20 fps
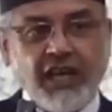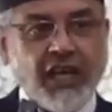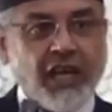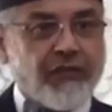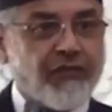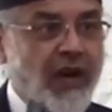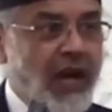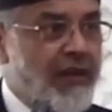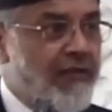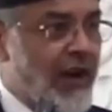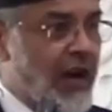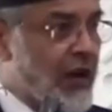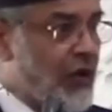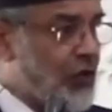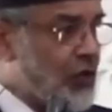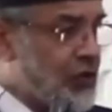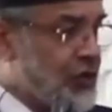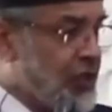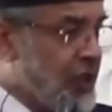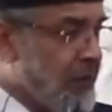If I want
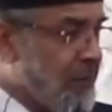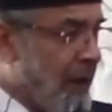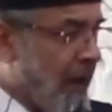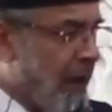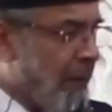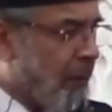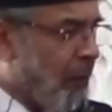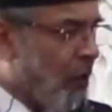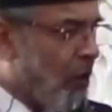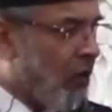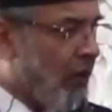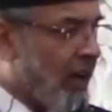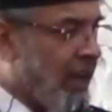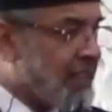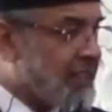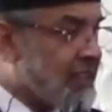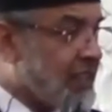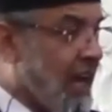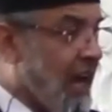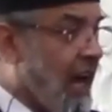to see my
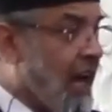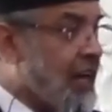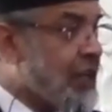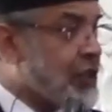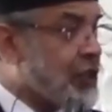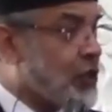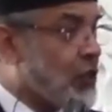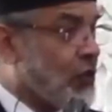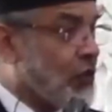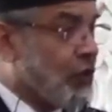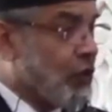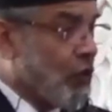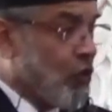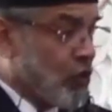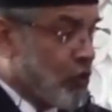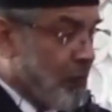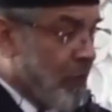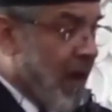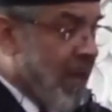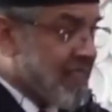progress, I should
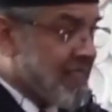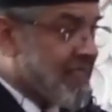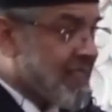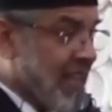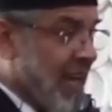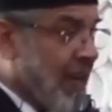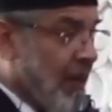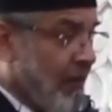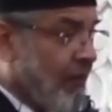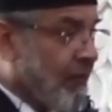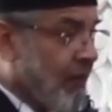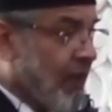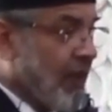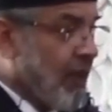use myself.